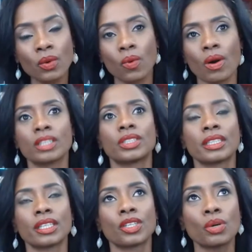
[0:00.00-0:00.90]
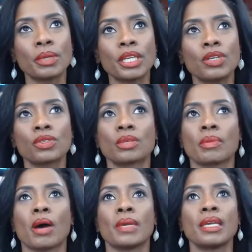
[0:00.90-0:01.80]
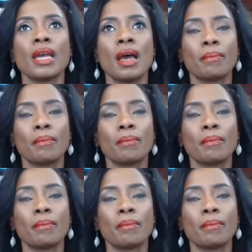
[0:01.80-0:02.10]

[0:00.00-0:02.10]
quadrant that nobody knows about me,